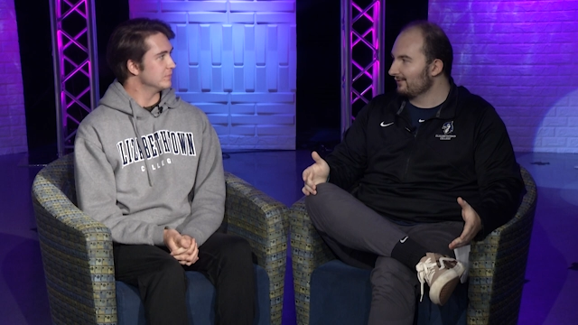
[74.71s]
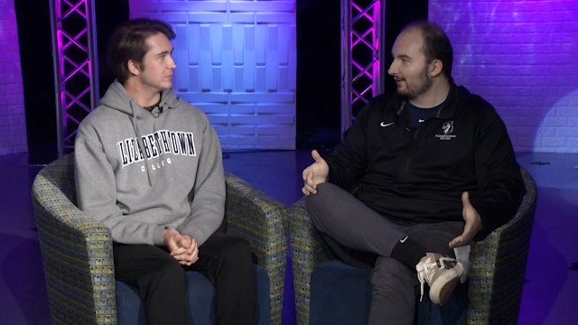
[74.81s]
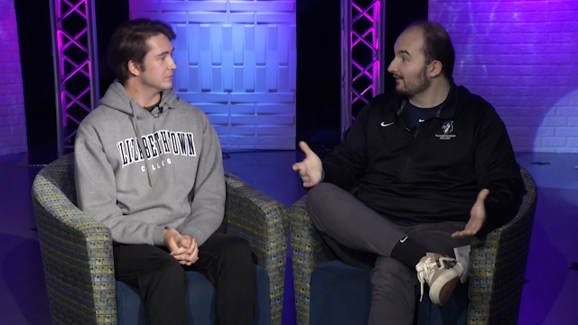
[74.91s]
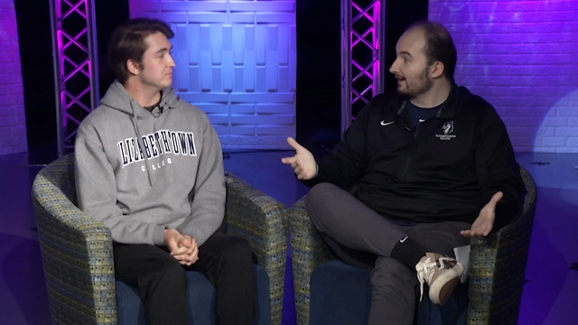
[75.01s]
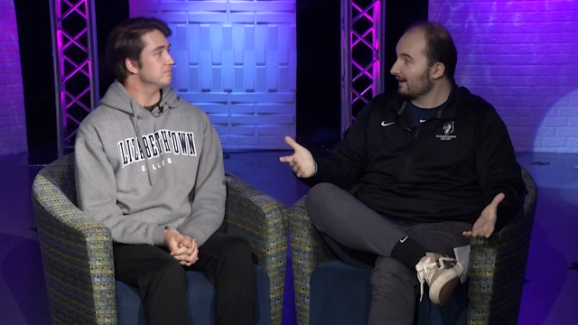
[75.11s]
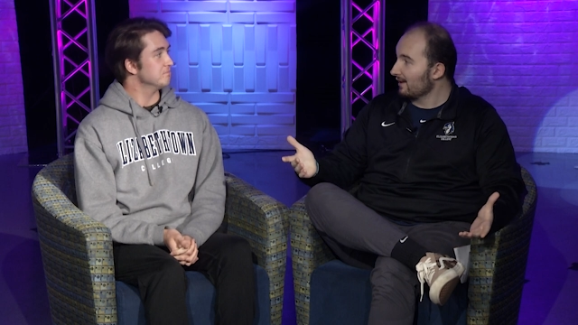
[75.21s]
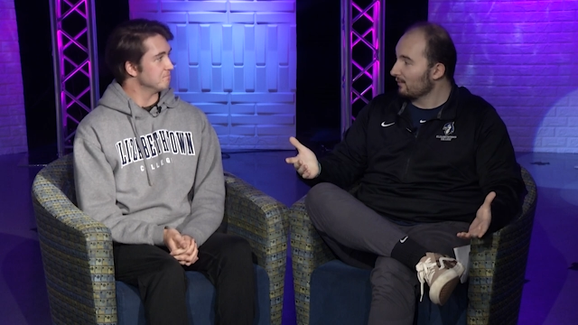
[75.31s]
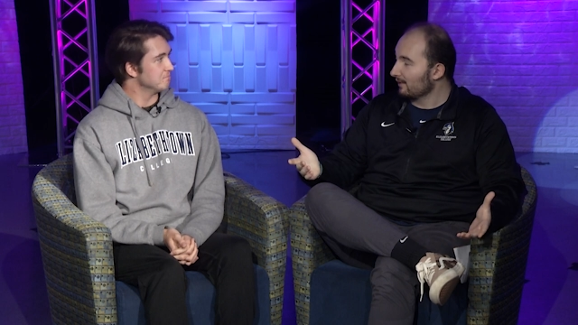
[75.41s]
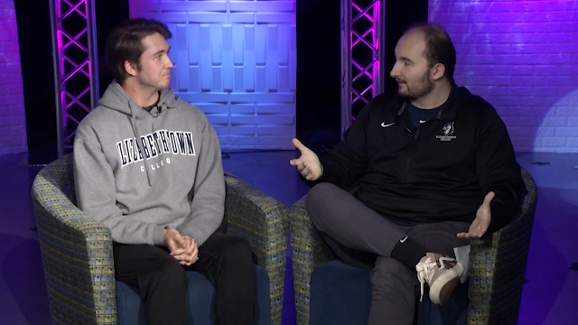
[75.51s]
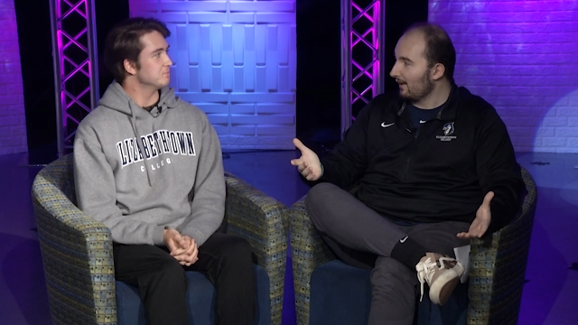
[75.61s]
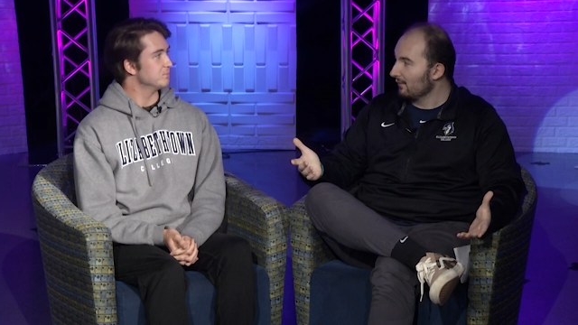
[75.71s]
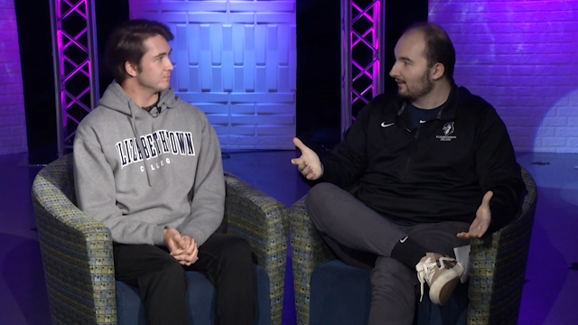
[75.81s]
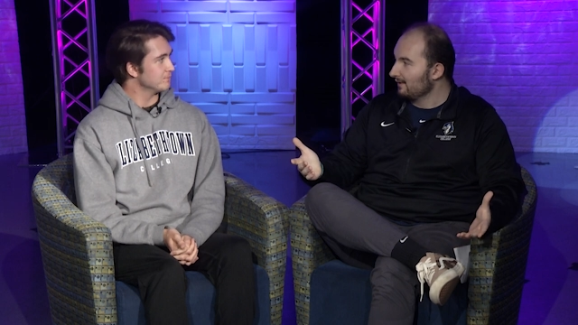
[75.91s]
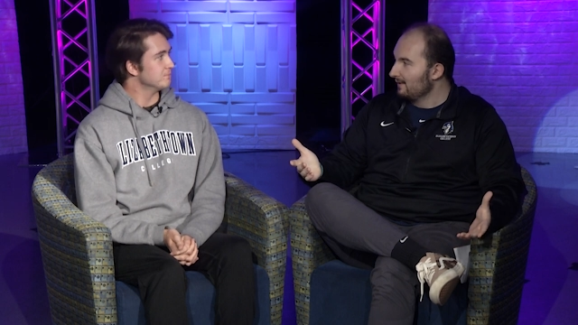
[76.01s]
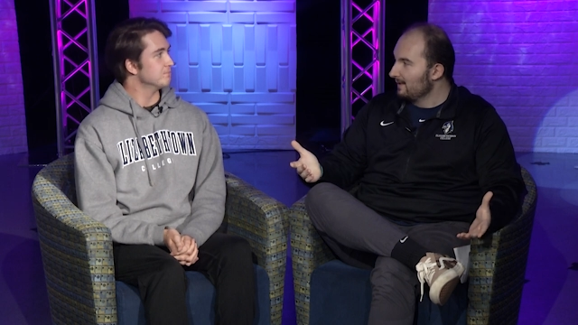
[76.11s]
Speaker 1: I think it kind of works out.
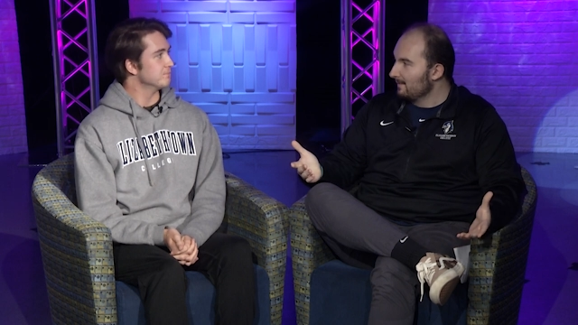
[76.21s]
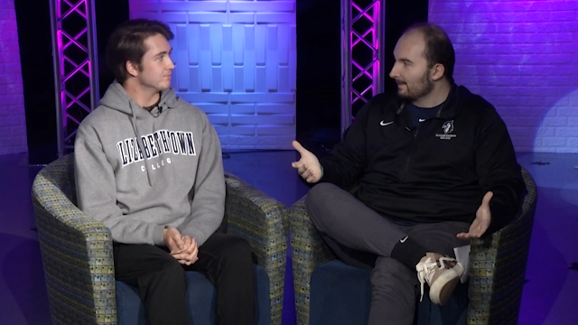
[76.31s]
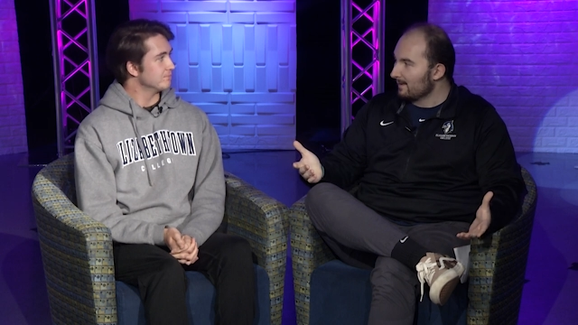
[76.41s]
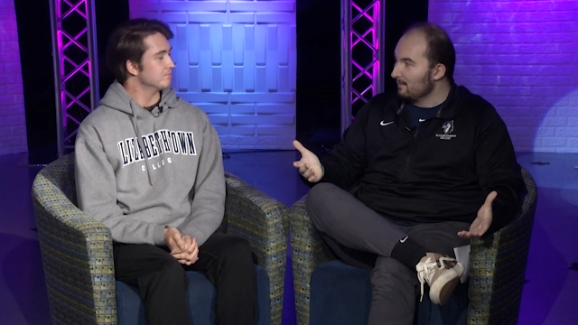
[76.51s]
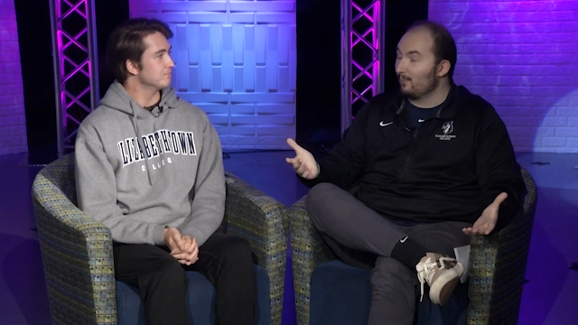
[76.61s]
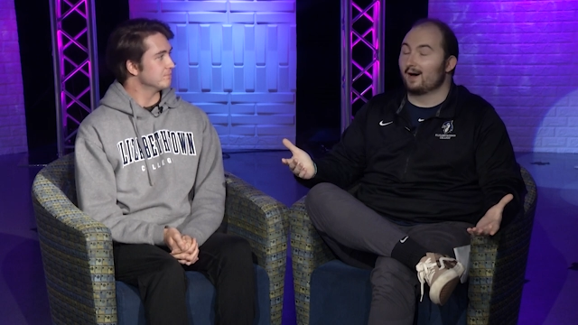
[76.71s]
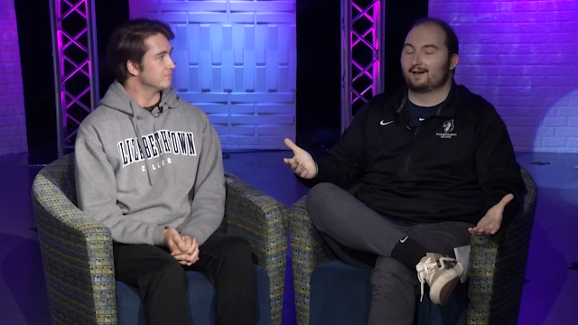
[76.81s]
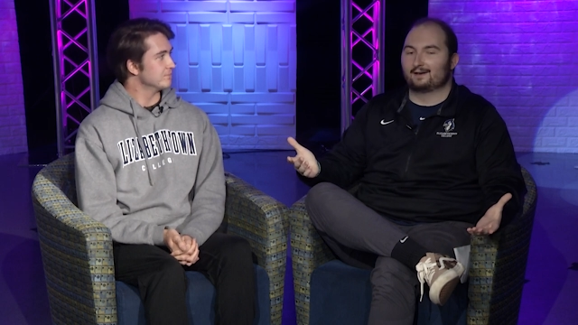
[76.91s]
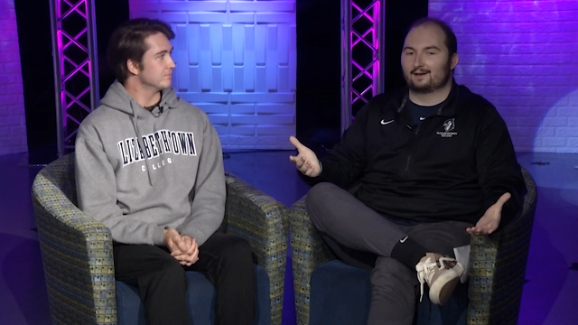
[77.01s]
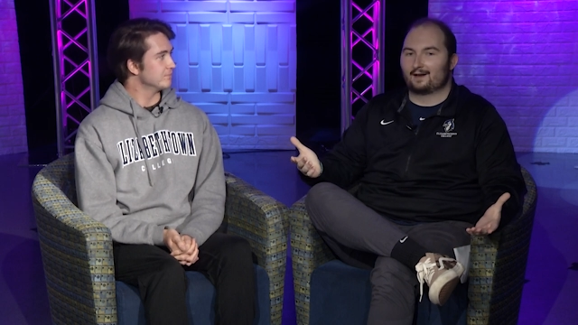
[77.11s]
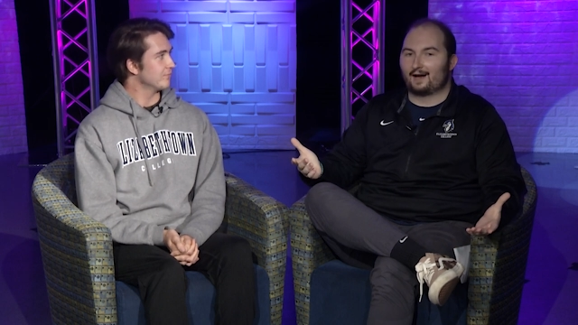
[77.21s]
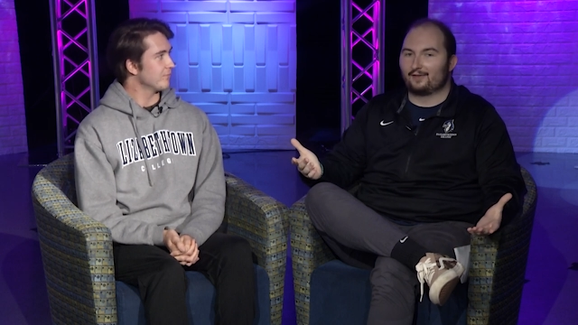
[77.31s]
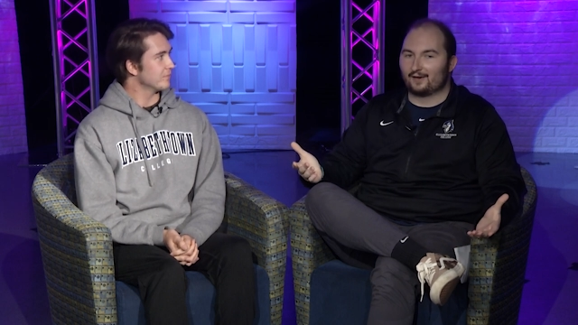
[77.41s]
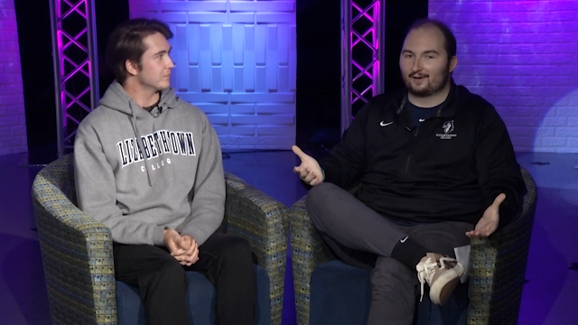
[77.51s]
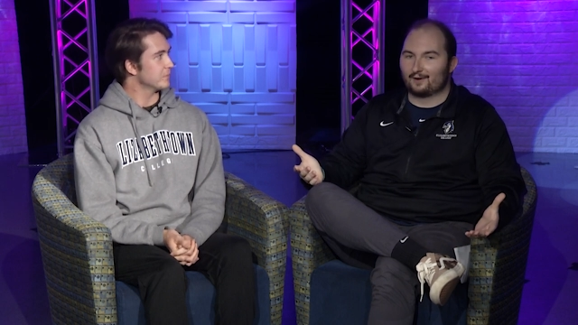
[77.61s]
But I
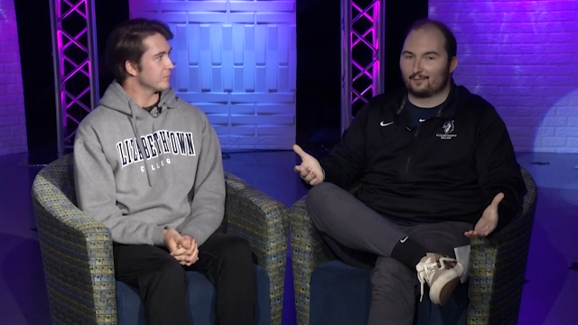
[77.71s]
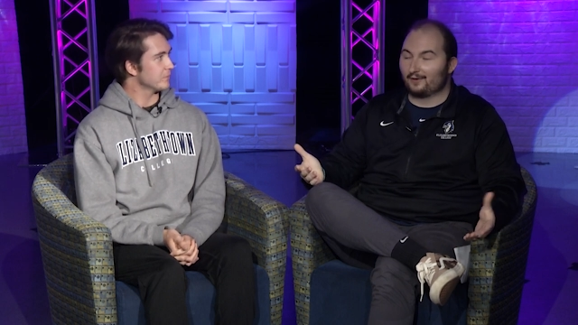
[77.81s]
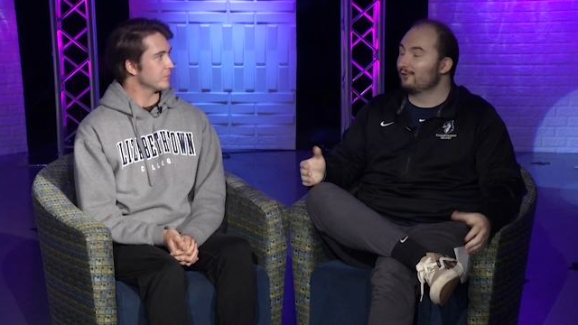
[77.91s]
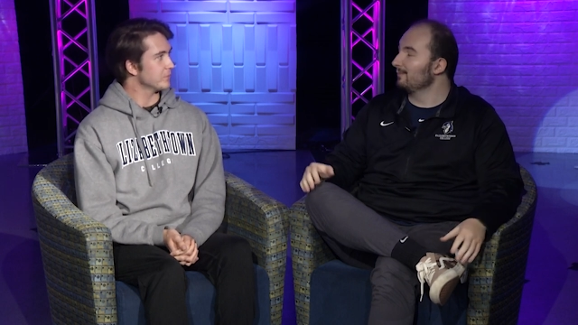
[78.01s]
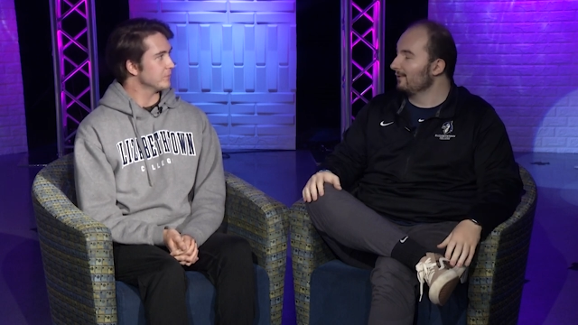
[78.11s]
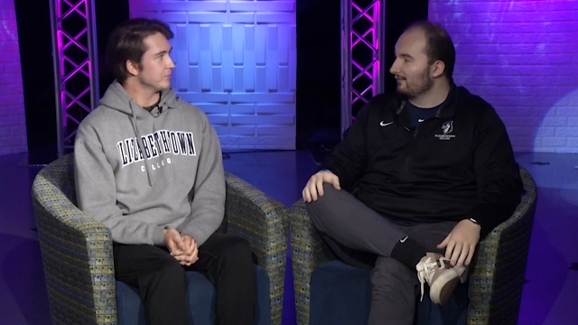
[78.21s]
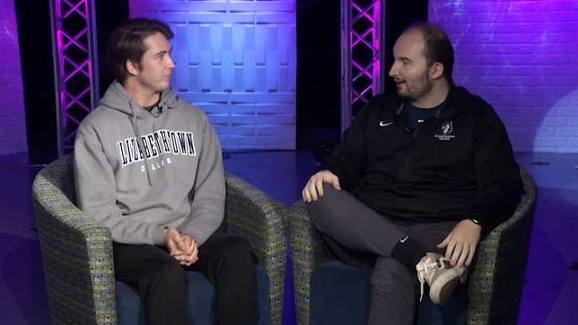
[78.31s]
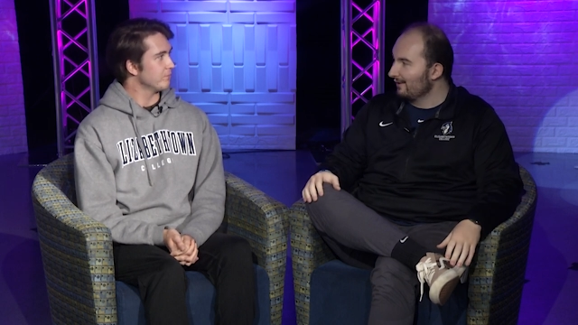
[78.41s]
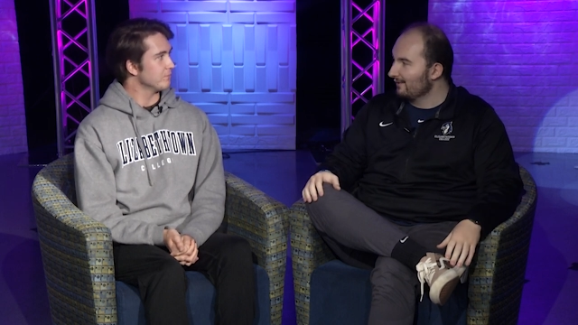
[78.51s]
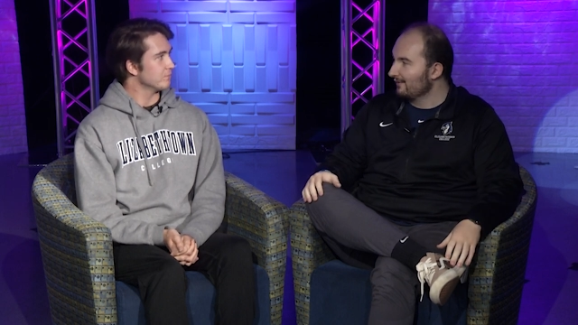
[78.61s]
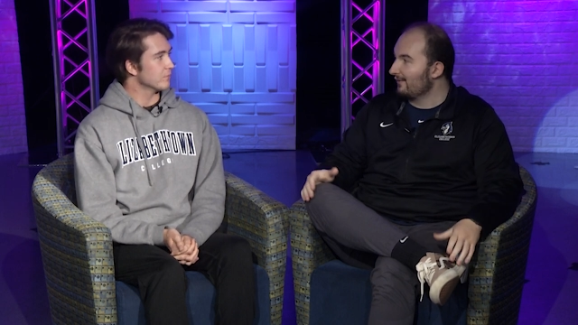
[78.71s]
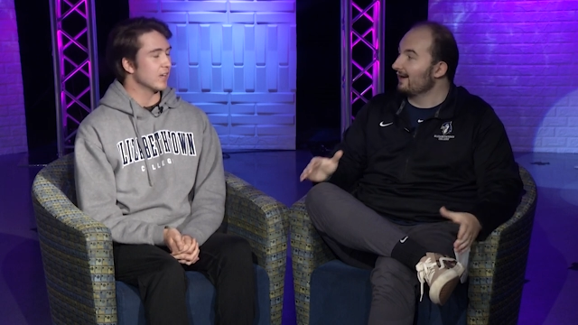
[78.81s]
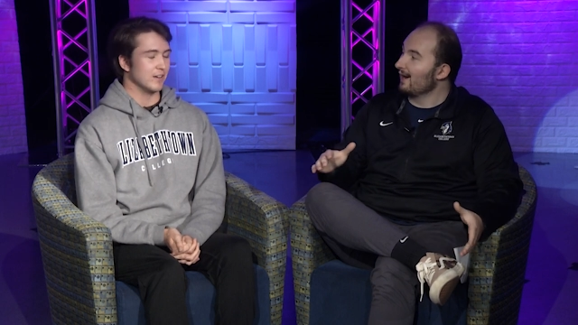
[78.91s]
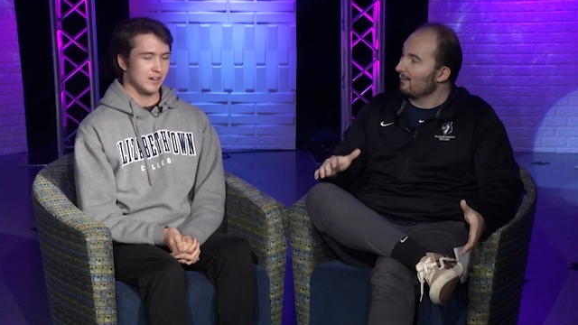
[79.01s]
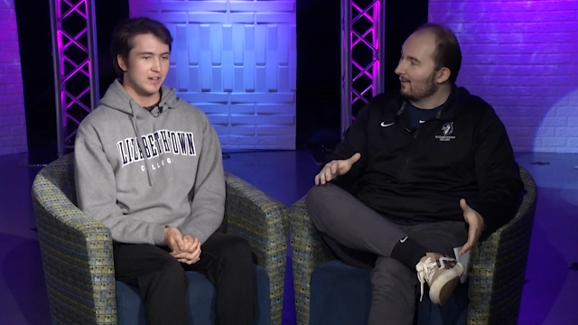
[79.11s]
think uh, we should move on, find
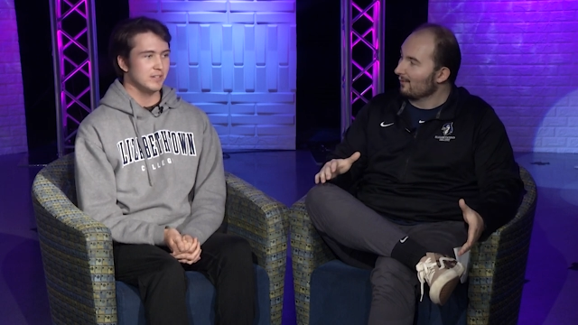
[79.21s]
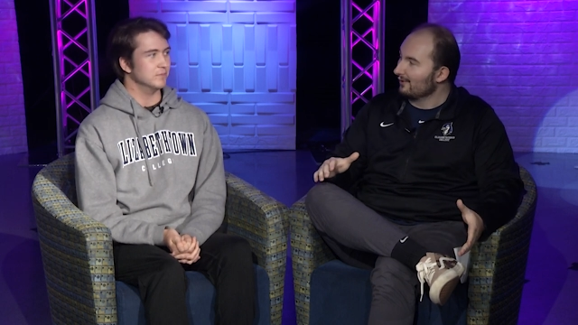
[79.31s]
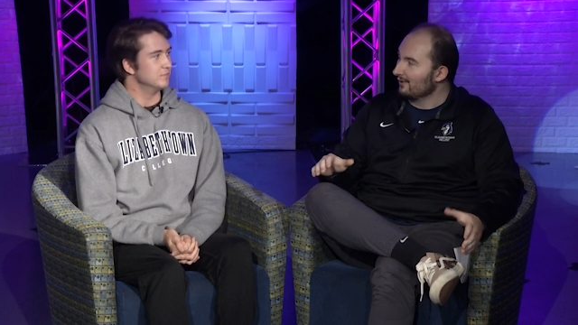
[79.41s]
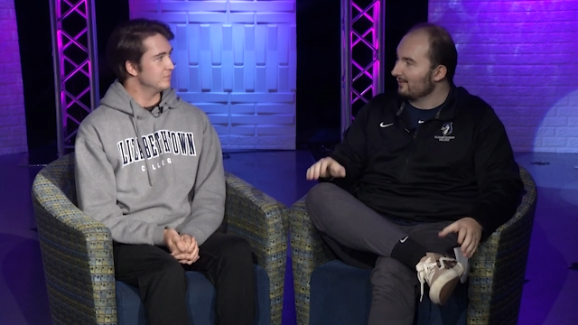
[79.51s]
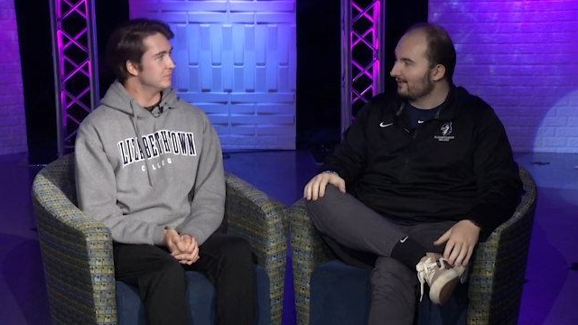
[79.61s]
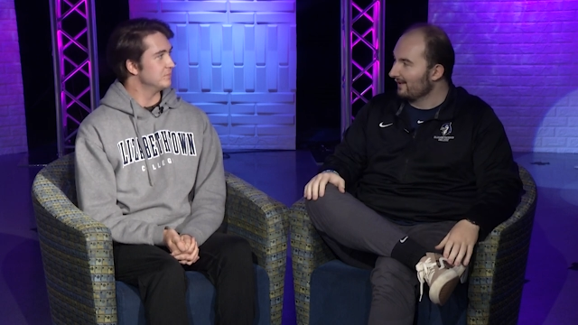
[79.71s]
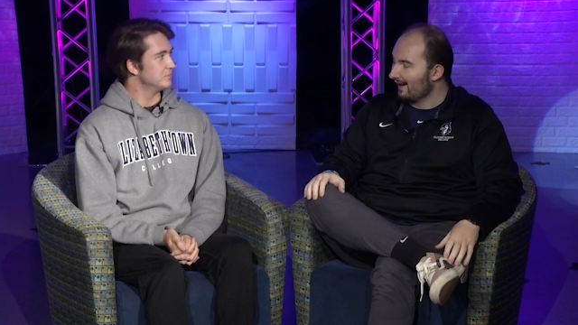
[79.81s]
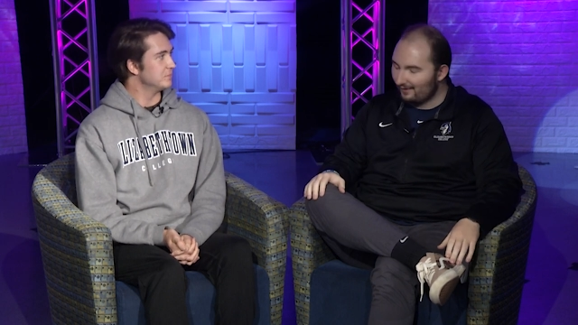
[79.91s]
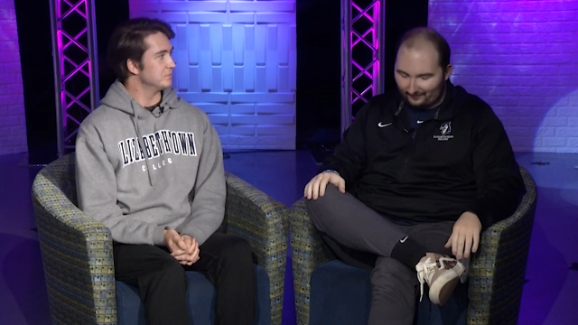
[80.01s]
All out right. what we're doing tonight.